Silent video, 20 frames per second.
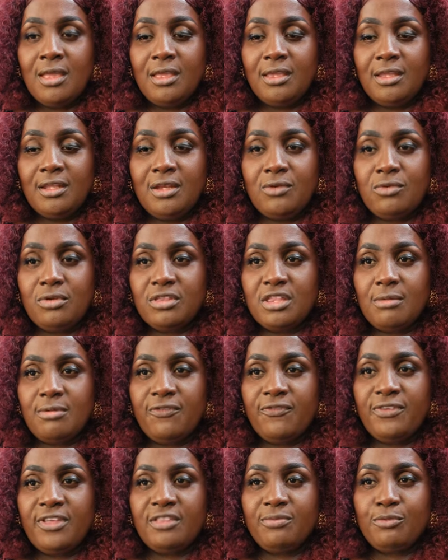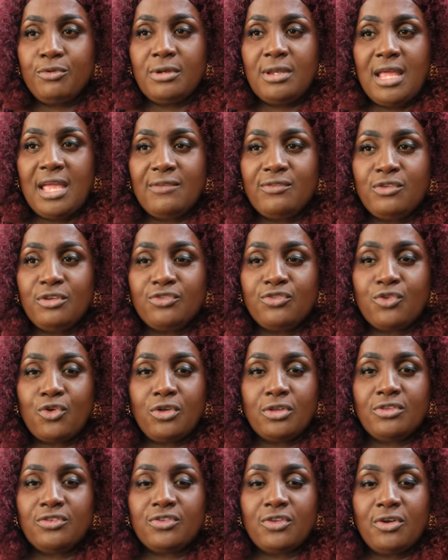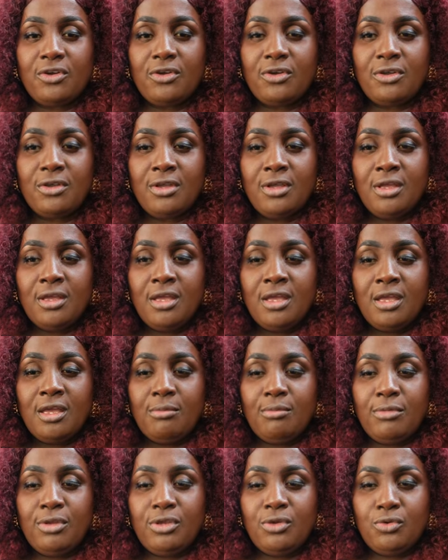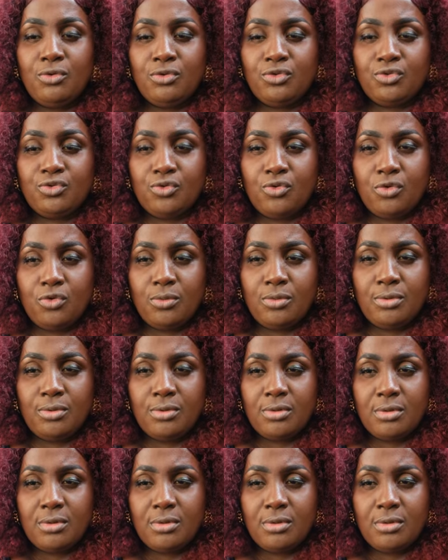You don't know some Facebook life just cut so my YouTube